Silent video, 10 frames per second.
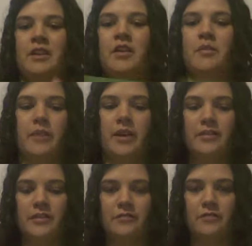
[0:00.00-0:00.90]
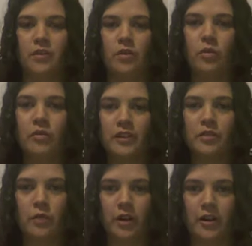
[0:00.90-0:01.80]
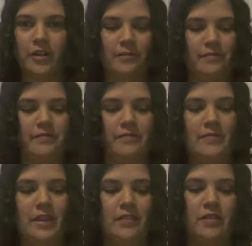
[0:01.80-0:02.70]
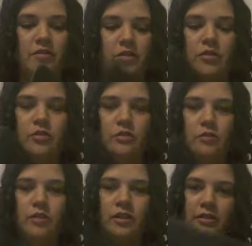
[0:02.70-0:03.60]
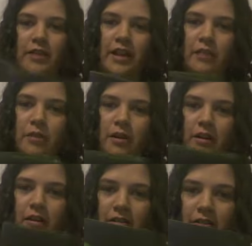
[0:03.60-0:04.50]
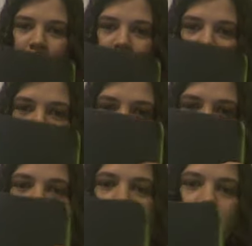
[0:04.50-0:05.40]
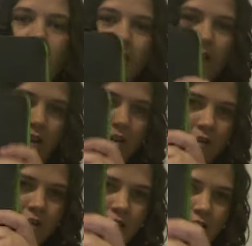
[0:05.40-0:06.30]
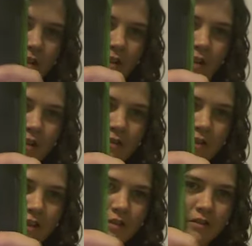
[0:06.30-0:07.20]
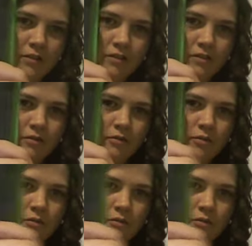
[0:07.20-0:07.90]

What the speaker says: but for the whole thing to work, I have these two little tiny prongs that go in the side of your Kindle. Oops.